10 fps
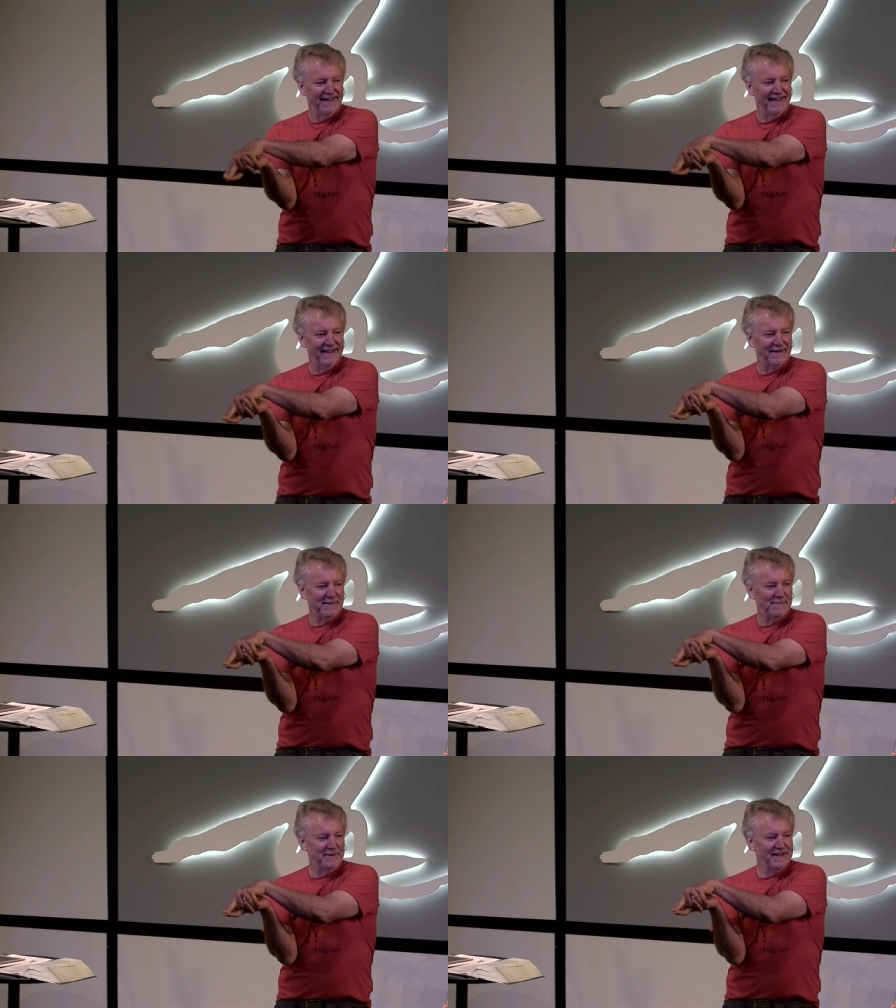uh,
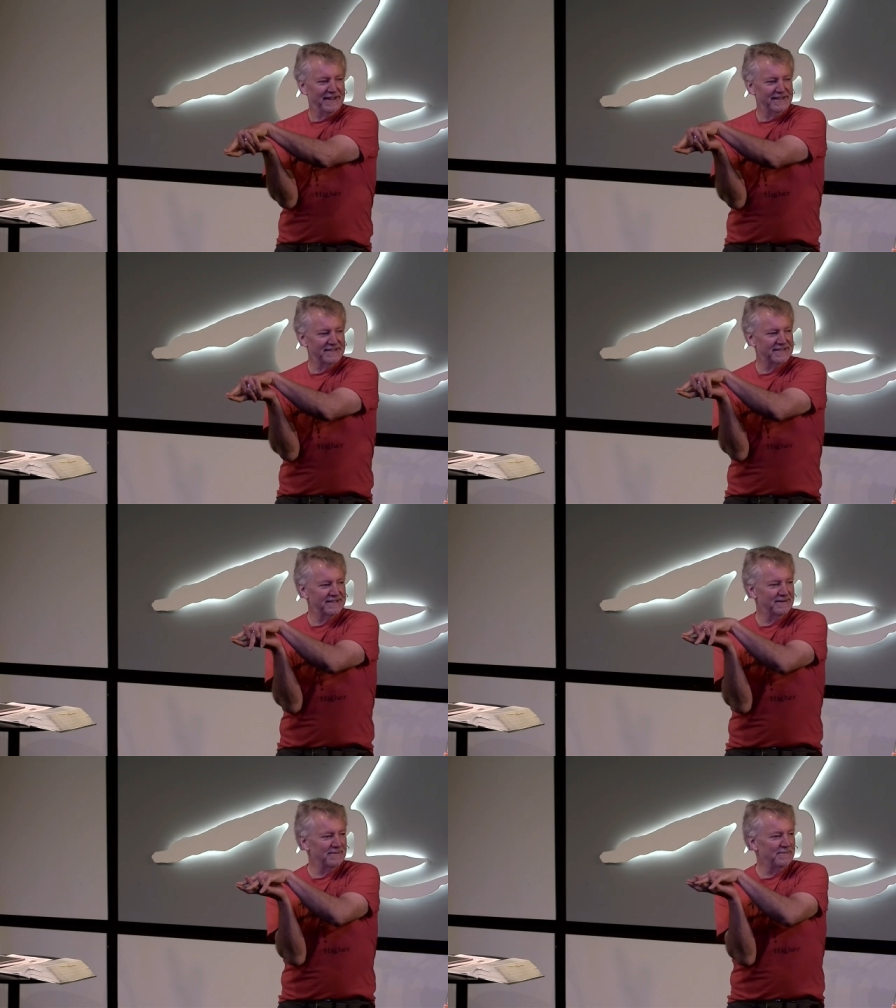because
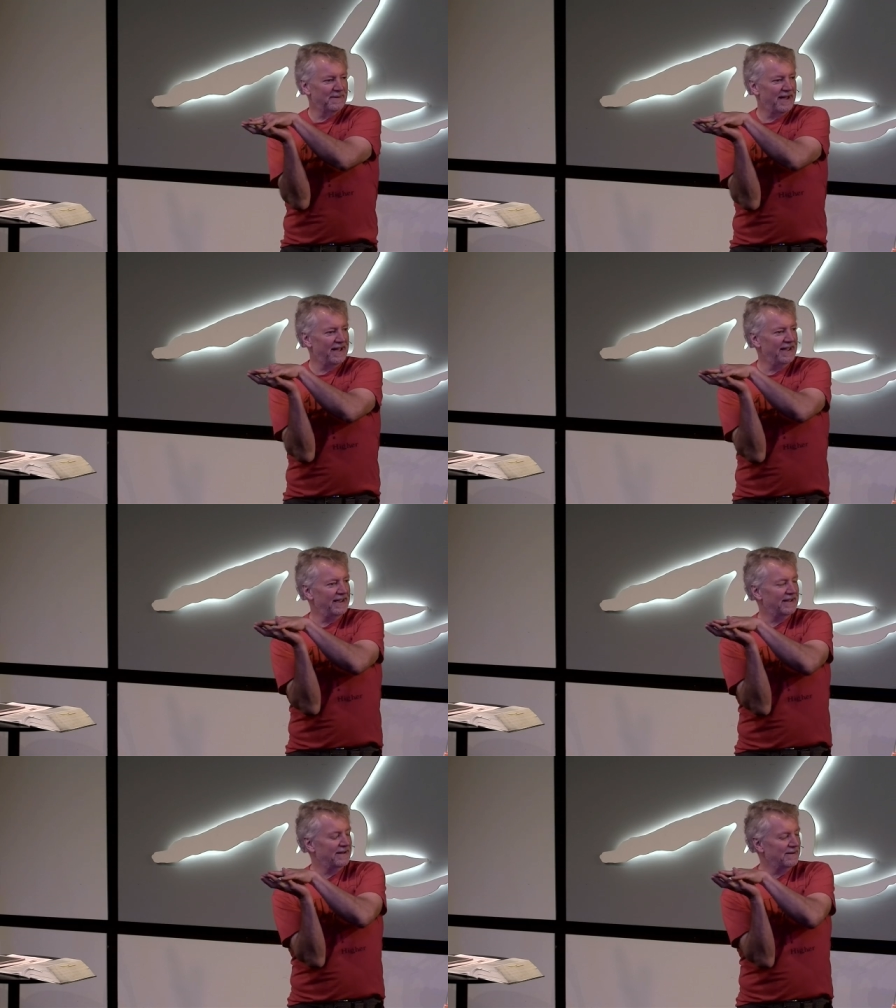
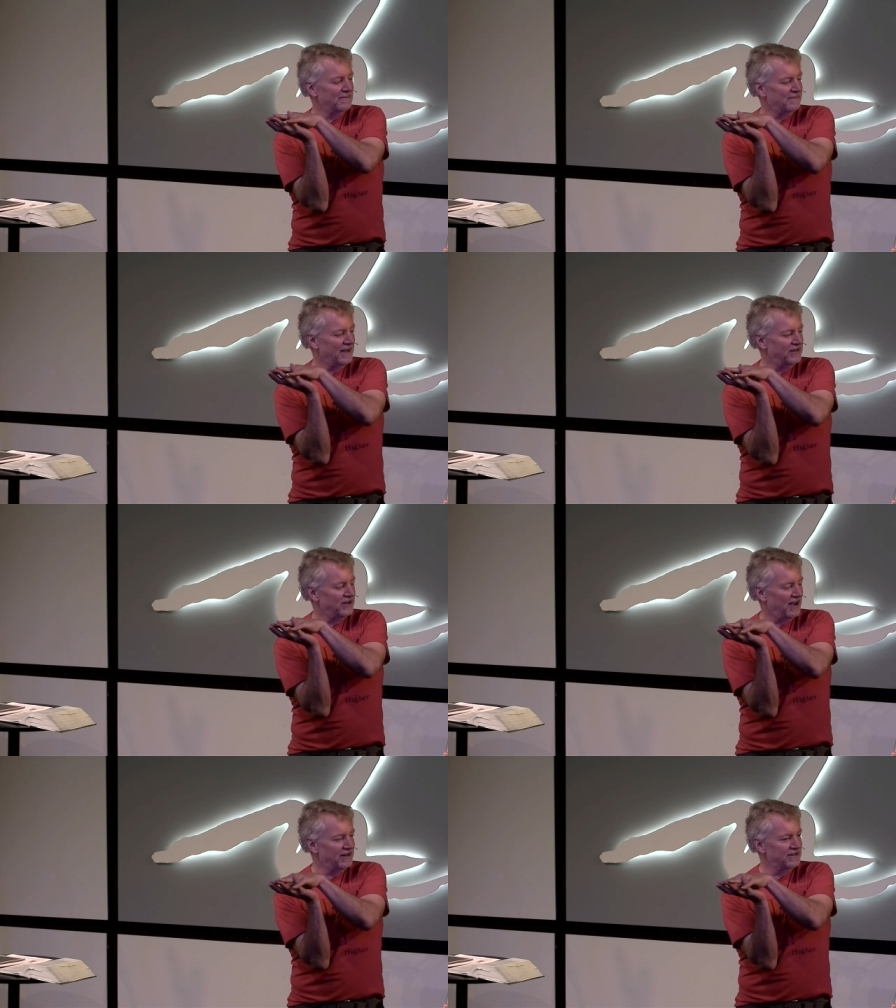my, my
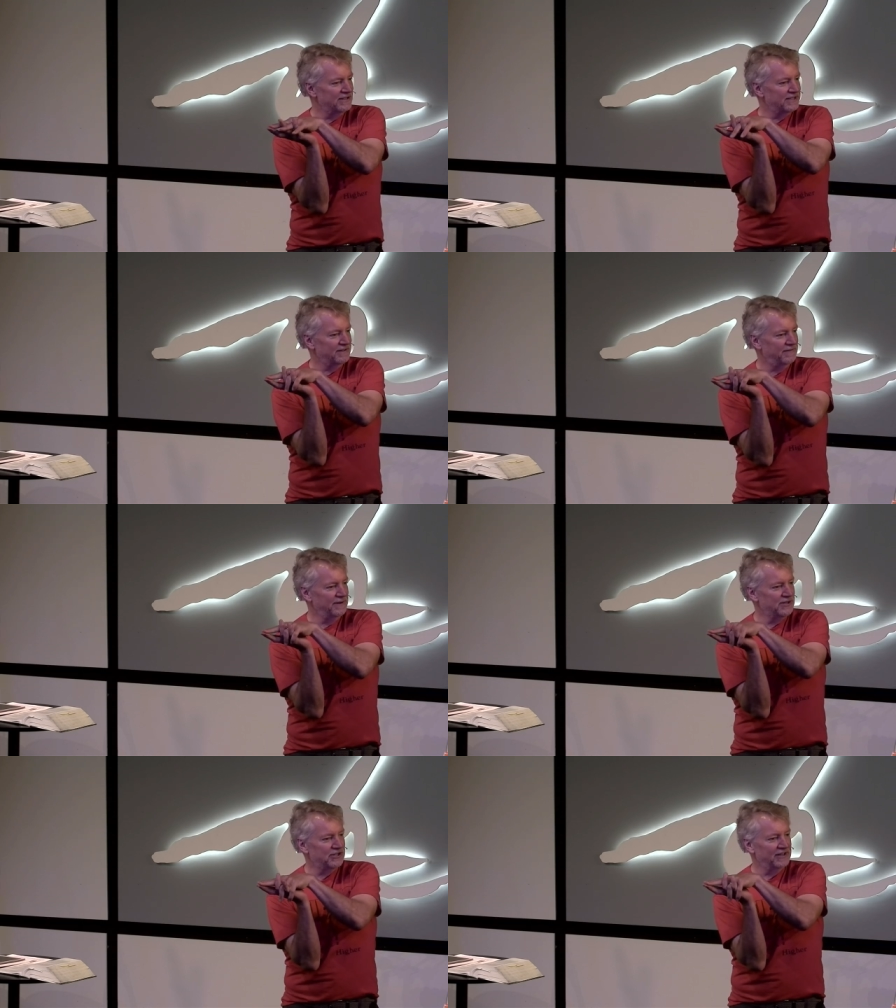daughter's
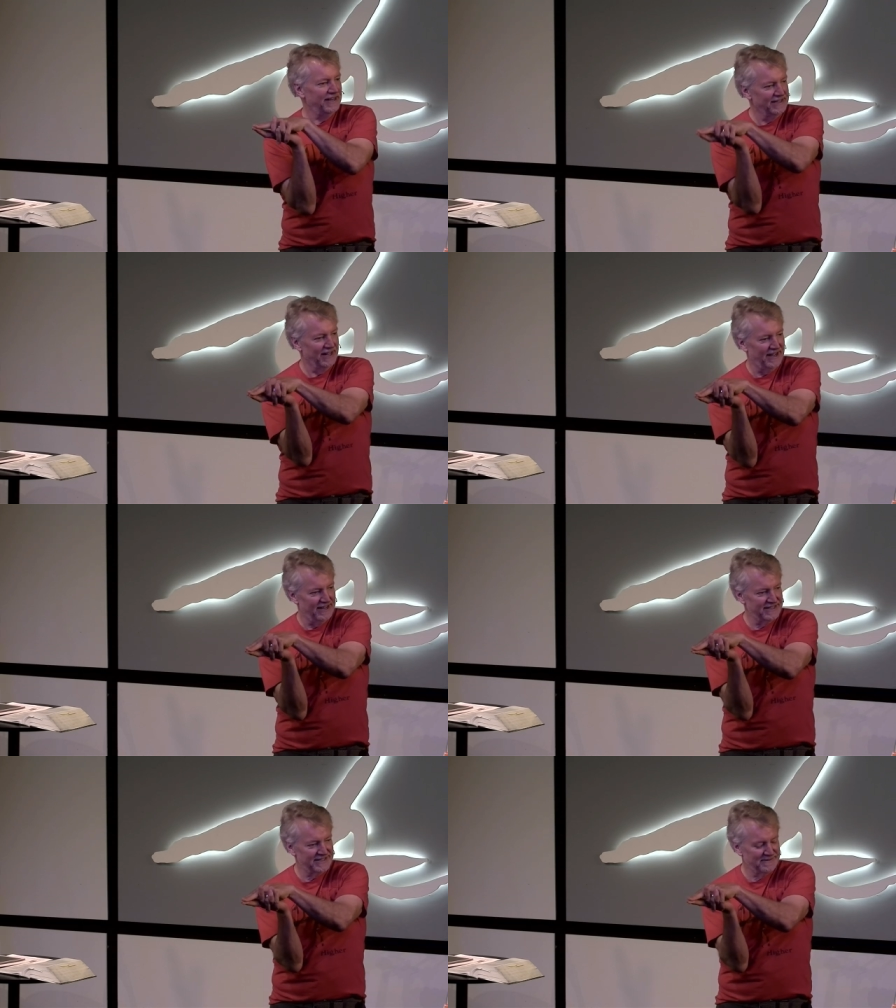future in
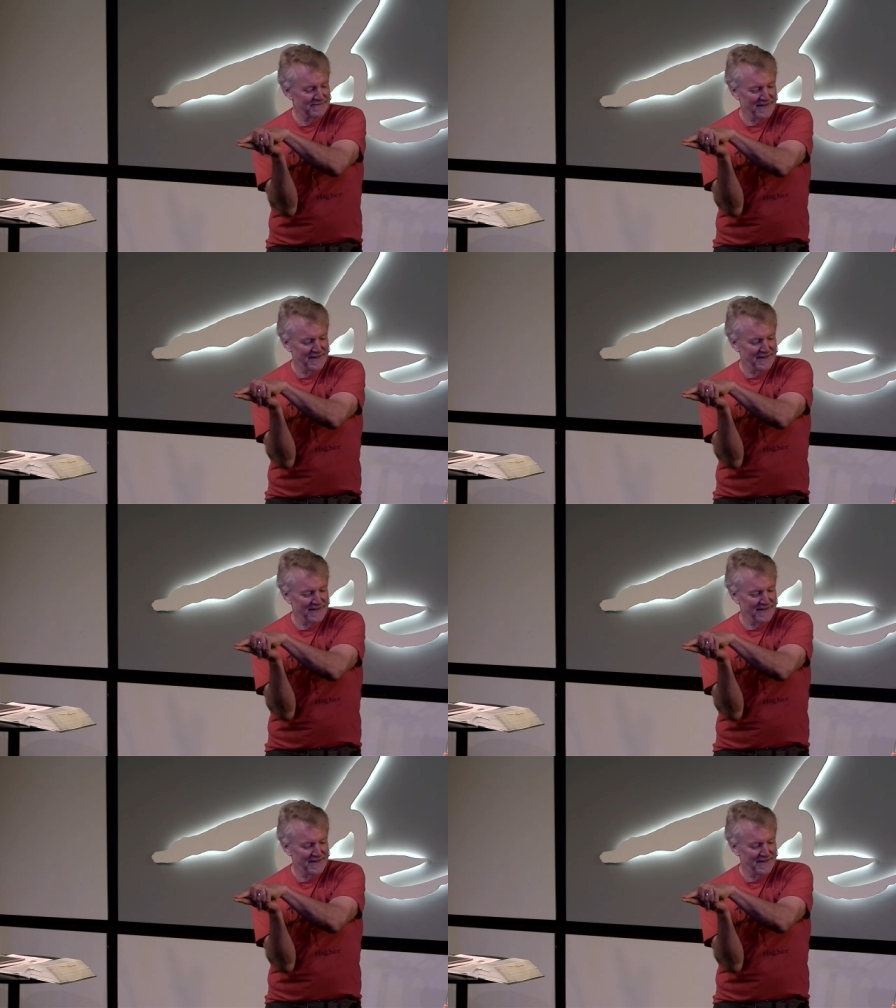laws